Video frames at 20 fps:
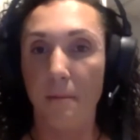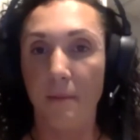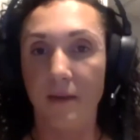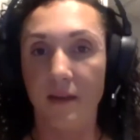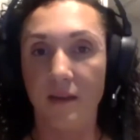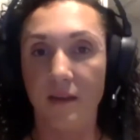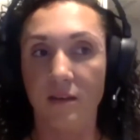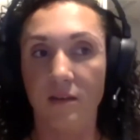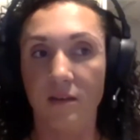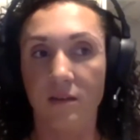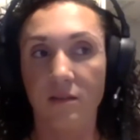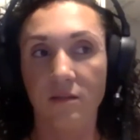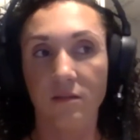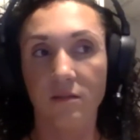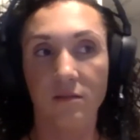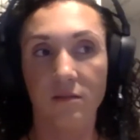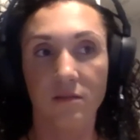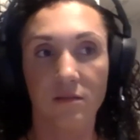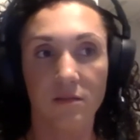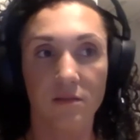in
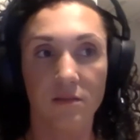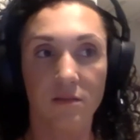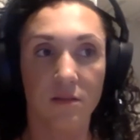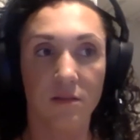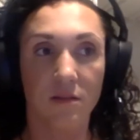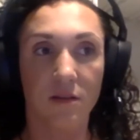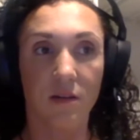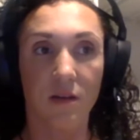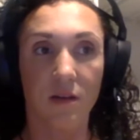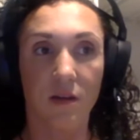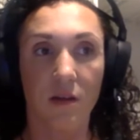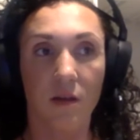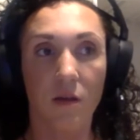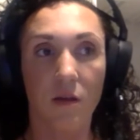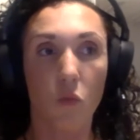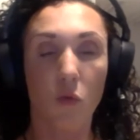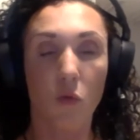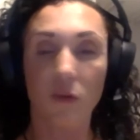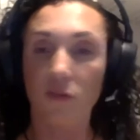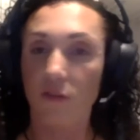
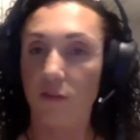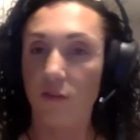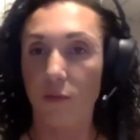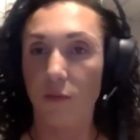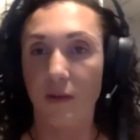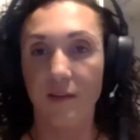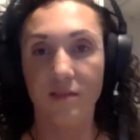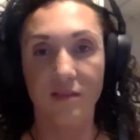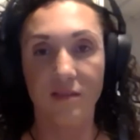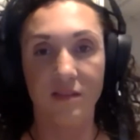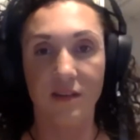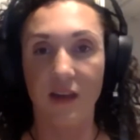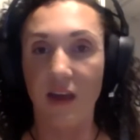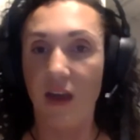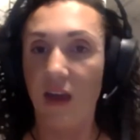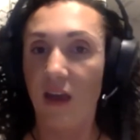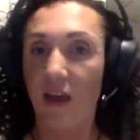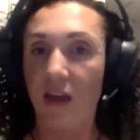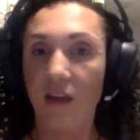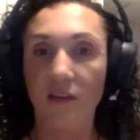once or twice a
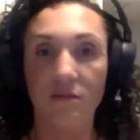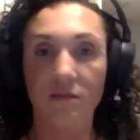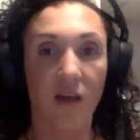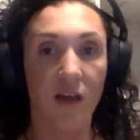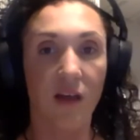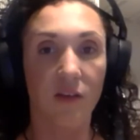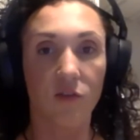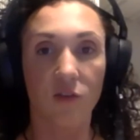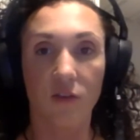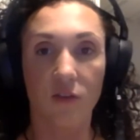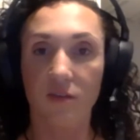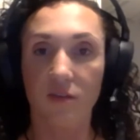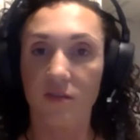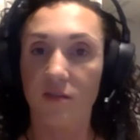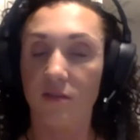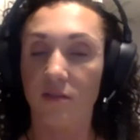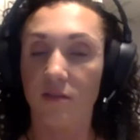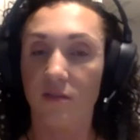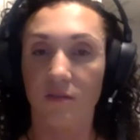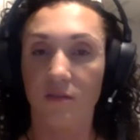day and
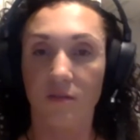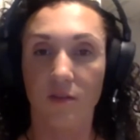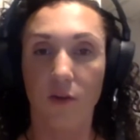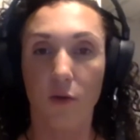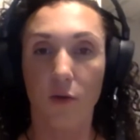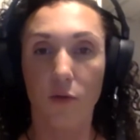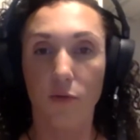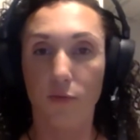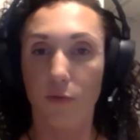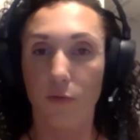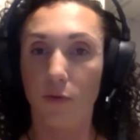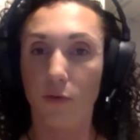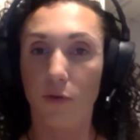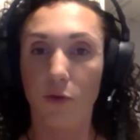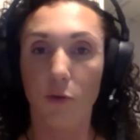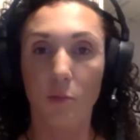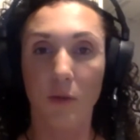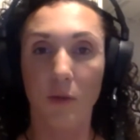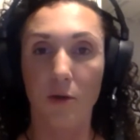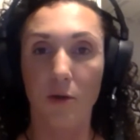just go through
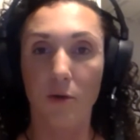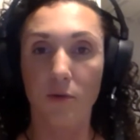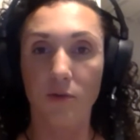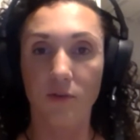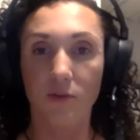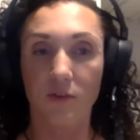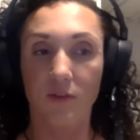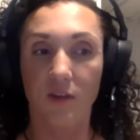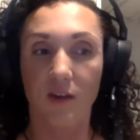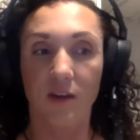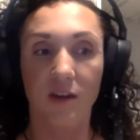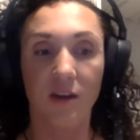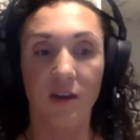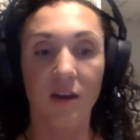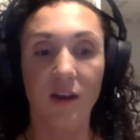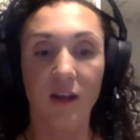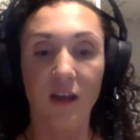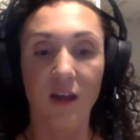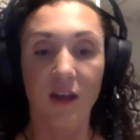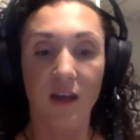new posts
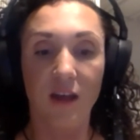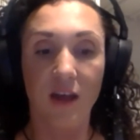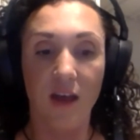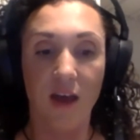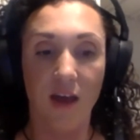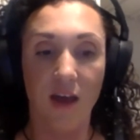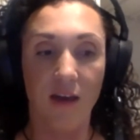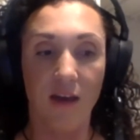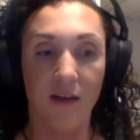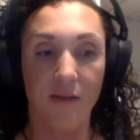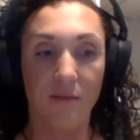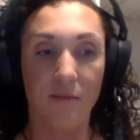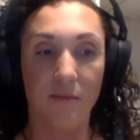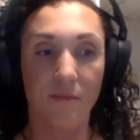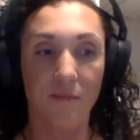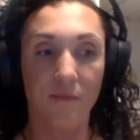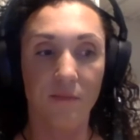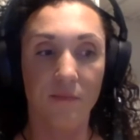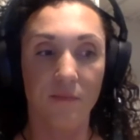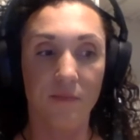and
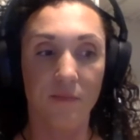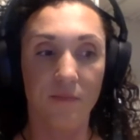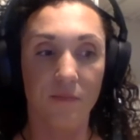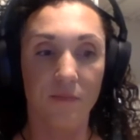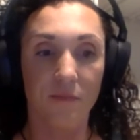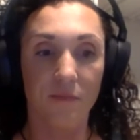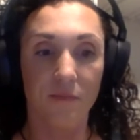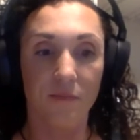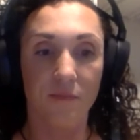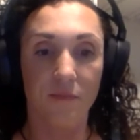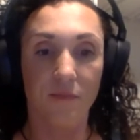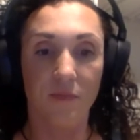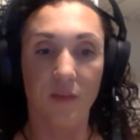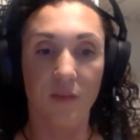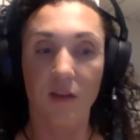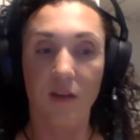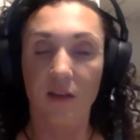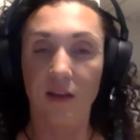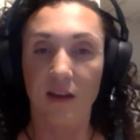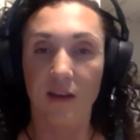um,
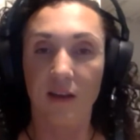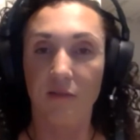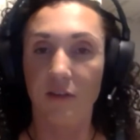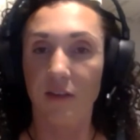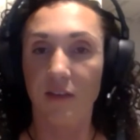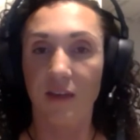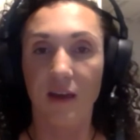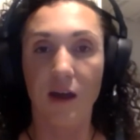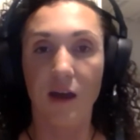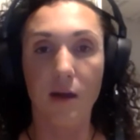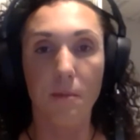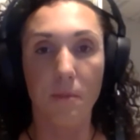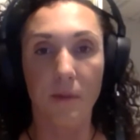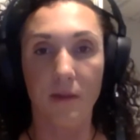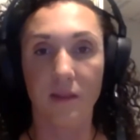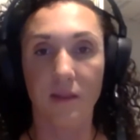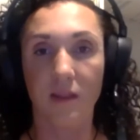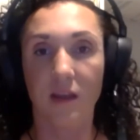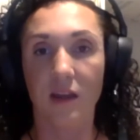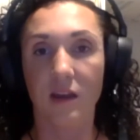clean everything up.
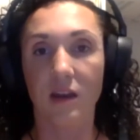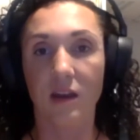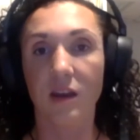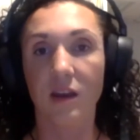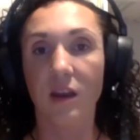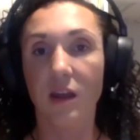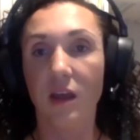And then